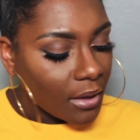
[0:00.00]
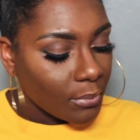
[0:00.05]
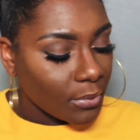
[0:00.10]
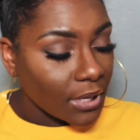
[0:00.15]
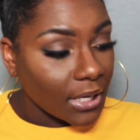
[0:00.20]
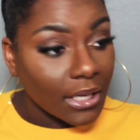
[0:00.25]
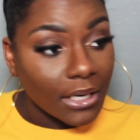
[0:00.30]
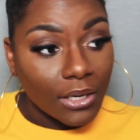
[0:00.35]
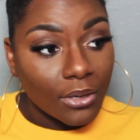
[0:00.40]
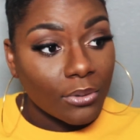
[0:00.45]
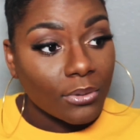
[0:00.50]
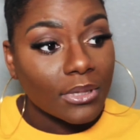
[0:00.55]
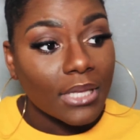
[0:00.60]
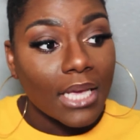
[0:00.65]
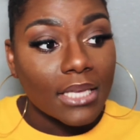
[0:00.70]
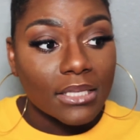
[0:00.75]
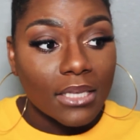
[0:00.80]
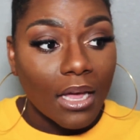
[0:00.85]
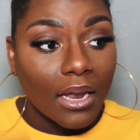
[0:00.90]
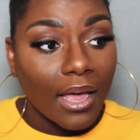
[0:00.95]
But anywho,
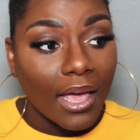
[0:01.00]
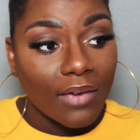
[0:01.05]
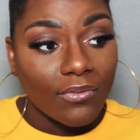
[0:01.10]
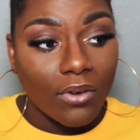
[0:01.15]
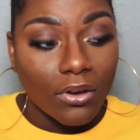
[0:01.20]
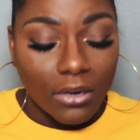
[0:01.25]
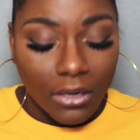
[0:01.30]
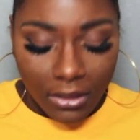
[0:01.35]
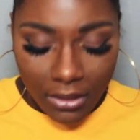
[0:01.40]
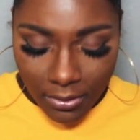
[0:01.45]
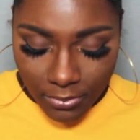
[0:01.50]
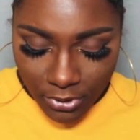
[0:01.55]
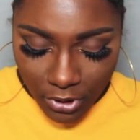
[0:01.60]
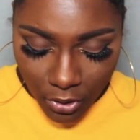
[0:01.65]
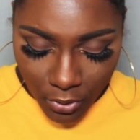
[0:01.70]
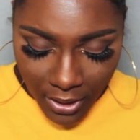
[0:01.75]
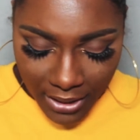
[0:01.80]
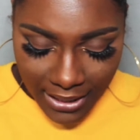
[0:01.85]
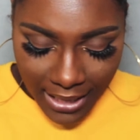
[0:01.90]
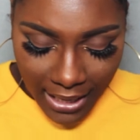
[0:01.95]
that's all I have on the lips.
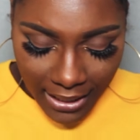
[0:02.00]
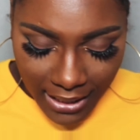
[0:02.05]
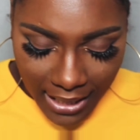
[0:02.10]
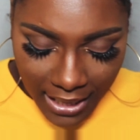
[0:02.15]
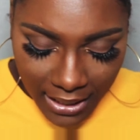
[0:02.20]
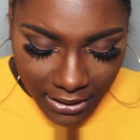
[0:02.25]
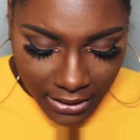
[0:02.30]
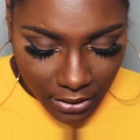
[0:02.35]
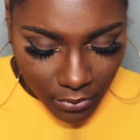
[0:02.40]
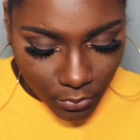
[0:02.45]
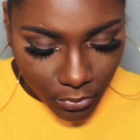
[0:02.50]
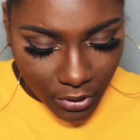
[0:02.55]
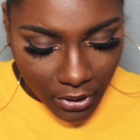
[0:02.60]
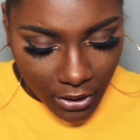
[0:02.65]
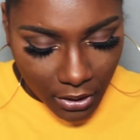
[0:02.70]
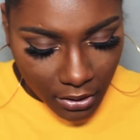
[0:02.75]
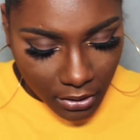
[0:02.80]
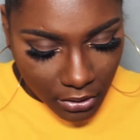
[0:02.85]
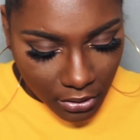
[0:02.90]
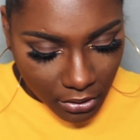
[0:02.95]
Oh, and I lined it
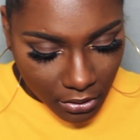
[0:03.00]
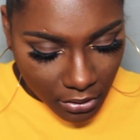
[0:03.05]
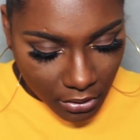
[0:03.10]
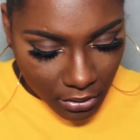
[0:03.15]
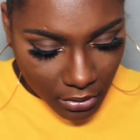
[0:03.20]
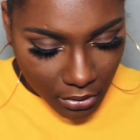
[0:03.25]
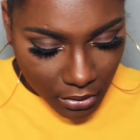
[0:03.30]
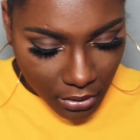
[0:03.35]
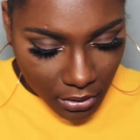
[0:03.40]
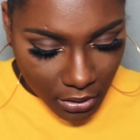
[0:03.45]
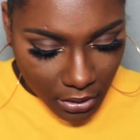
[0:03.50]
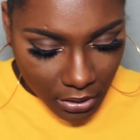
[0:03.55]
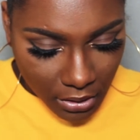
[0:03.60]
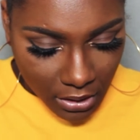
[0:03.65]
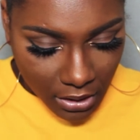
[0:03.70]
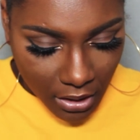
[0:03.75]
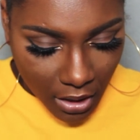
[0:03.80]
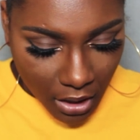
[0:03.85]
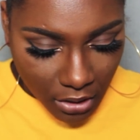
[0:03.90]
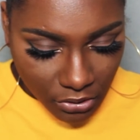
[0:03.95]
with
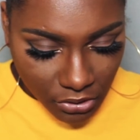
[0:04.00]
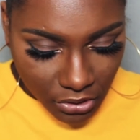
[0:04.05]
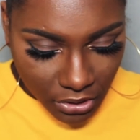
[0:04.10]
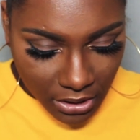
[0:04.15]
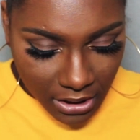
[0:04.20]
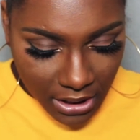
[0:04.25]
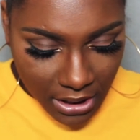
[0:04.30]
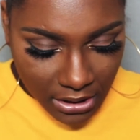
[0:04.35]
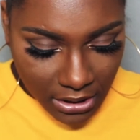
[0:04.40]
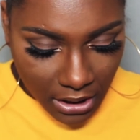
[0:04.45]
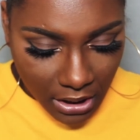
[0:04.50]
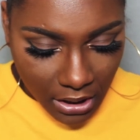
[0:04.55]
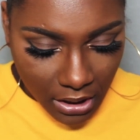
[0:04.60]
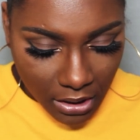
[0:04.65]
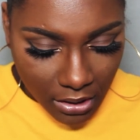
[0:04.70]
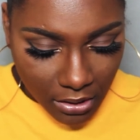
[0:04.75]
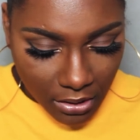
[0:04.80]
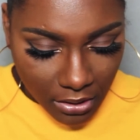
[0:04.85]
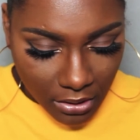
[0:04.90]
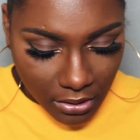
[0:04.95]
the Ultra
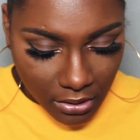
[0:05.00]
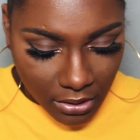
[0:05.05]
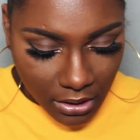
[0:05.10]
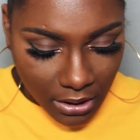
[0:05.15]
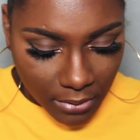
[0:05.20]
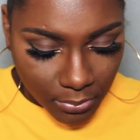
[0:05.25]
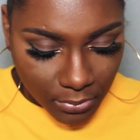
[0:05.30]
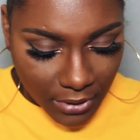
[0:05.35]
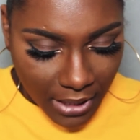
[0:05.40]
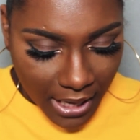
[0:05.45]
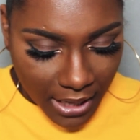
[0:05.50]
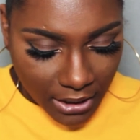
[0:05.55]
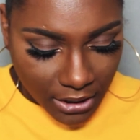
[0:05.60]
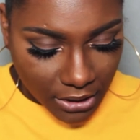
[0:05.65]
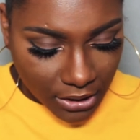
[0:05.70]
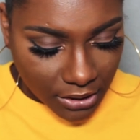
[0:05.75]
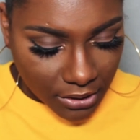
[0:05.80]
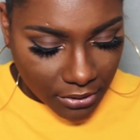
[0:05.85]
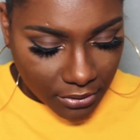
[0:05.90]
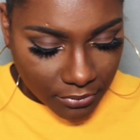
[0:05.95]
Easy lip
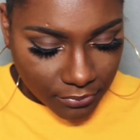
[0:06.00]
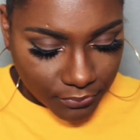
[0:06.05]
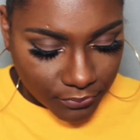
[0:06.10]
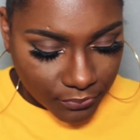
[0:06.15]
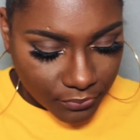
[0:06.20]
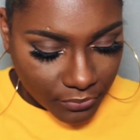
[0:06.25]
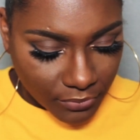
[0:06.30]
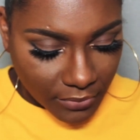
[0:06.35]
liner.